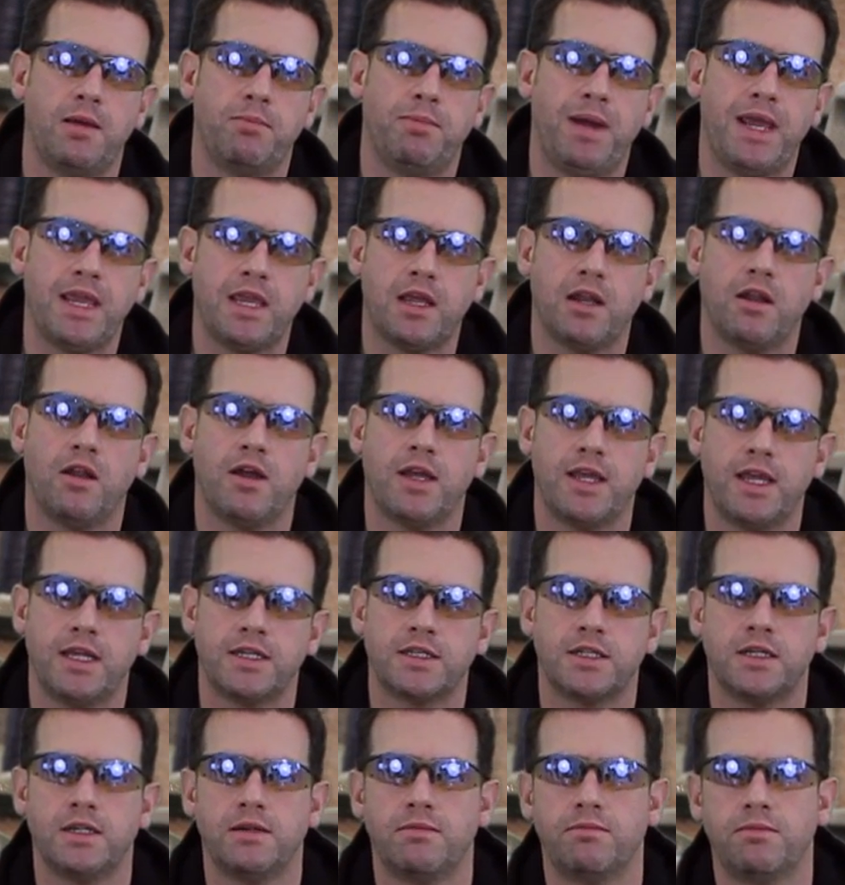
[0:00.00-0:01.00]
Bakelite
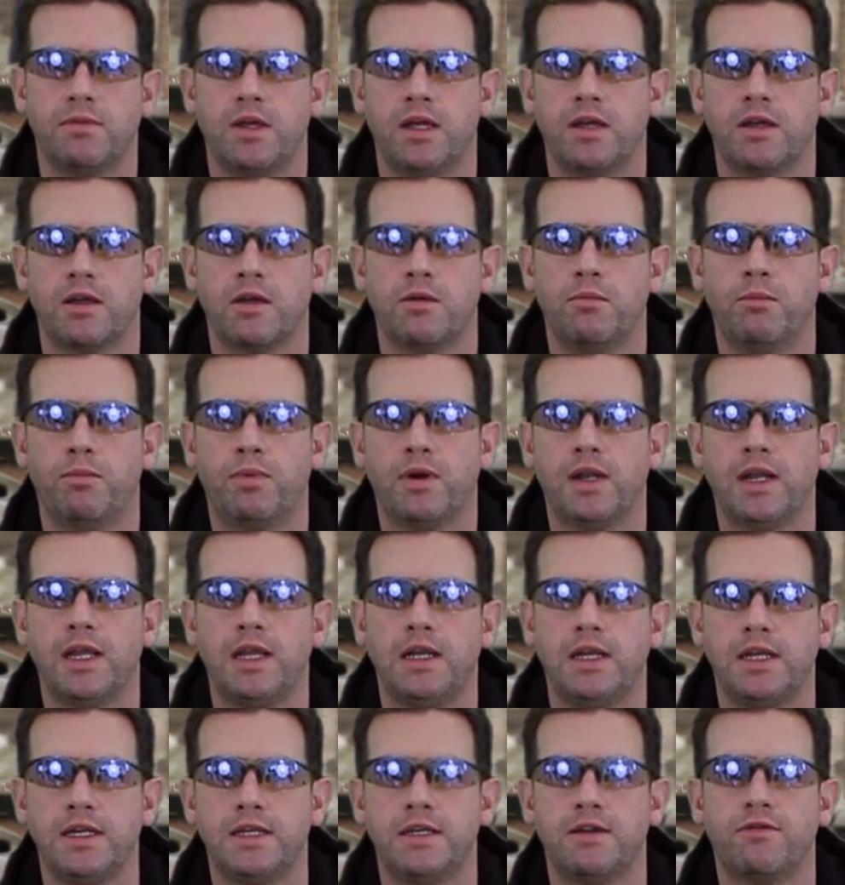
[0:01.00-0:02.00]
is a
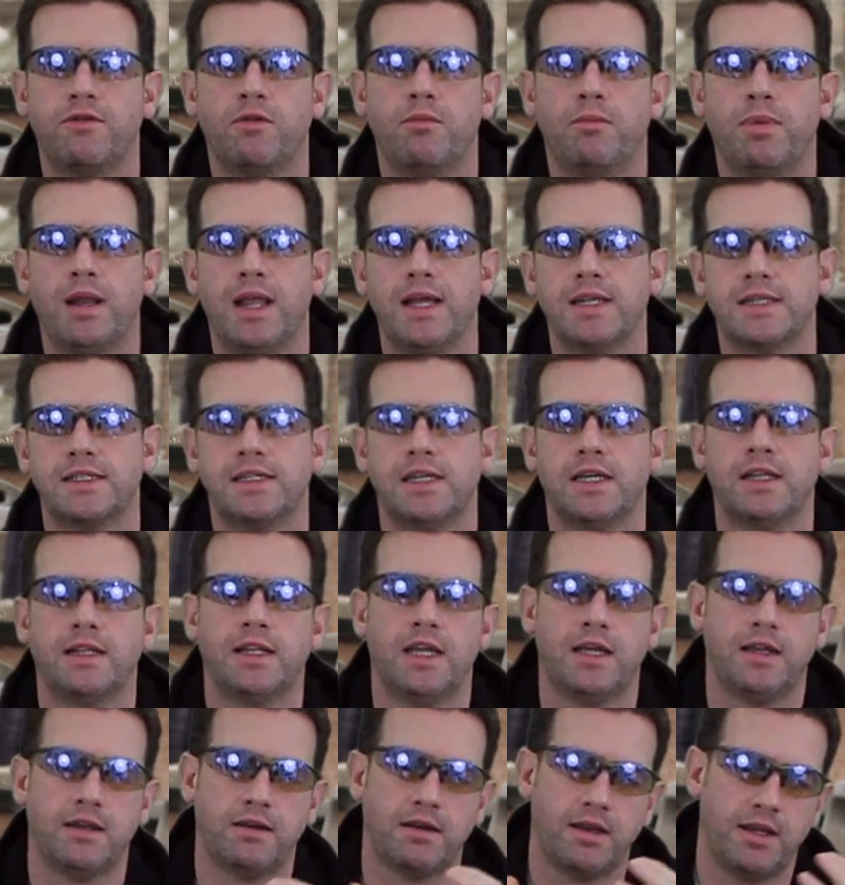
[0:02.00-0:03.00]
completely different plastic
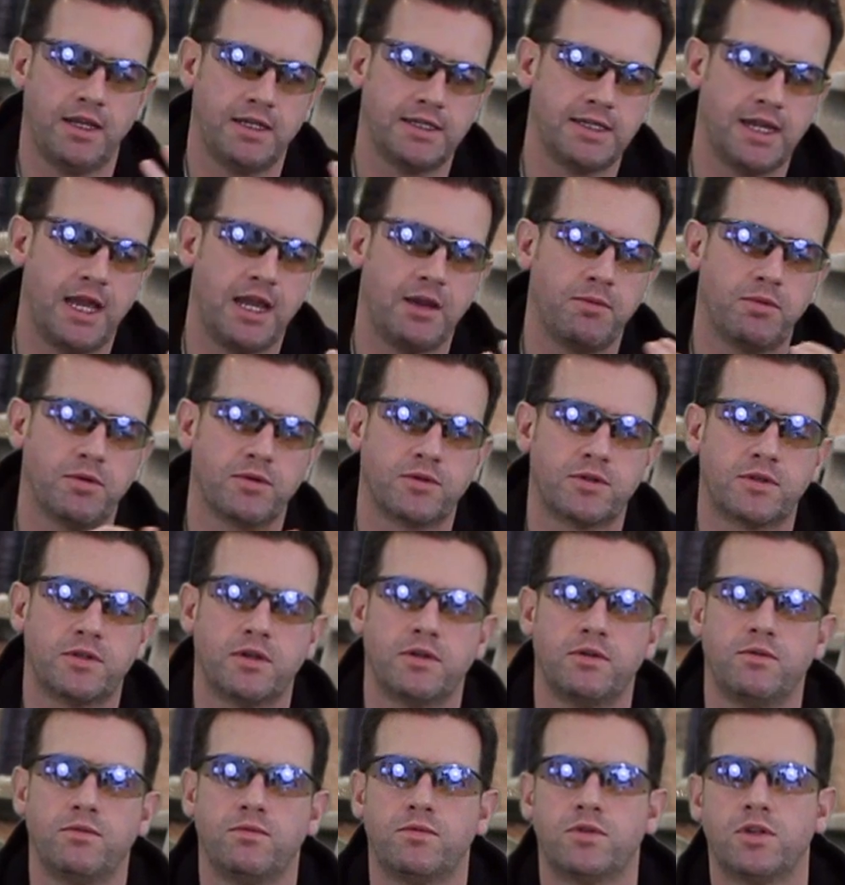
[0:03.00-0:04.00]
that is able
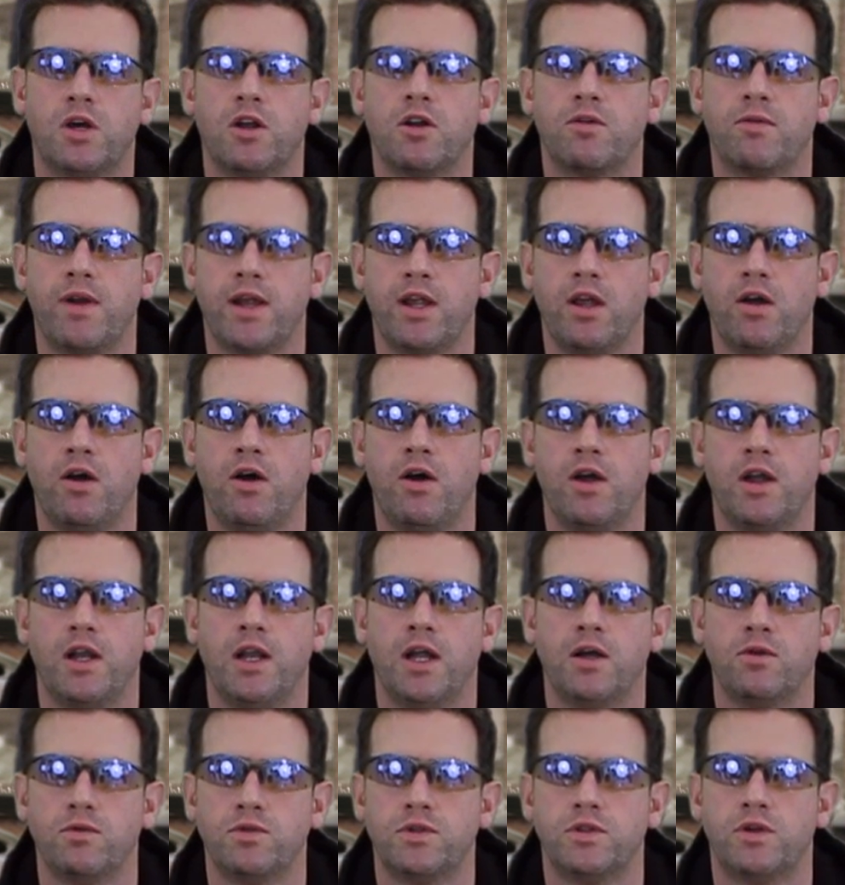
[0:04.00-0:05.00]
to tolerate high
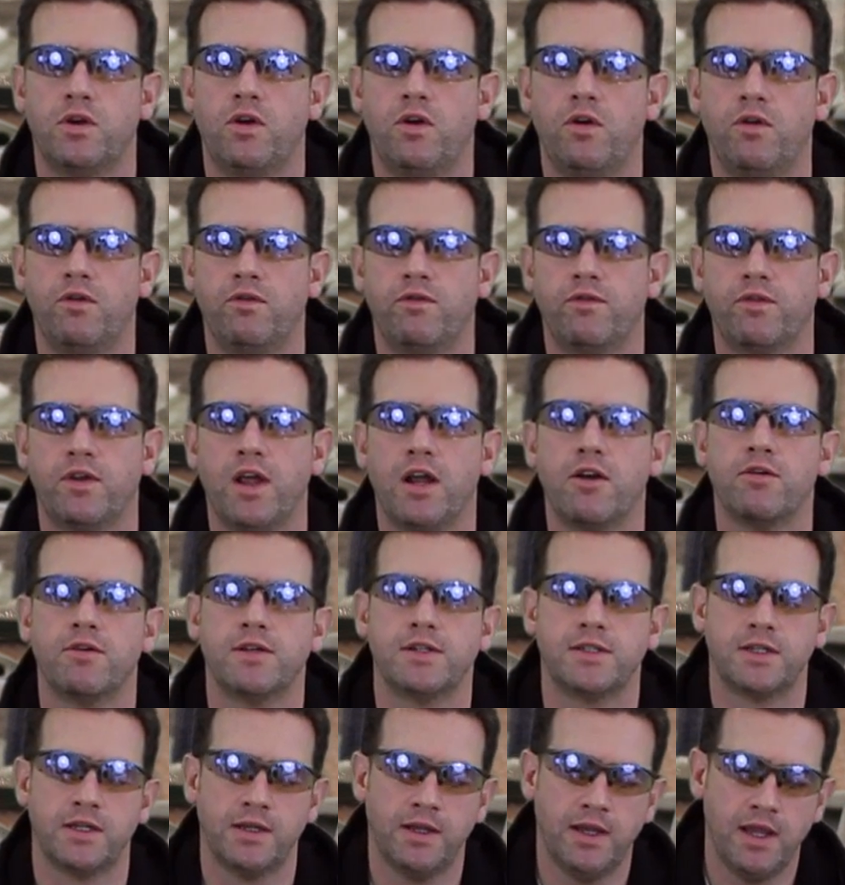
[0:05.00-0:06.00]
loads of
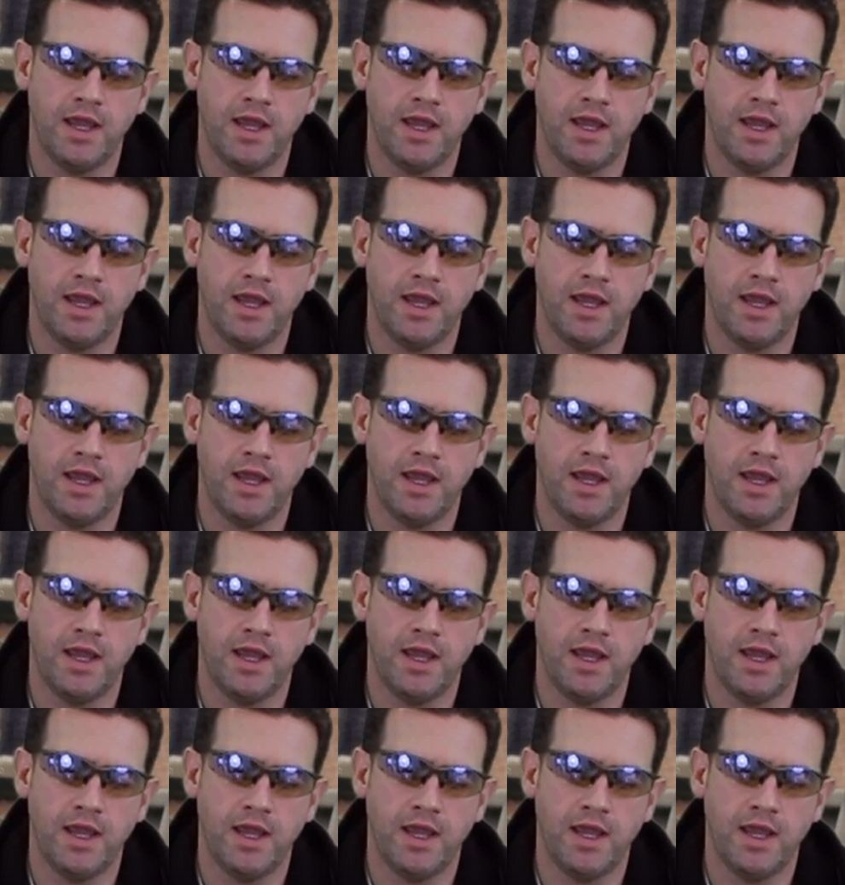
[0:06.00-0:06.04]
current,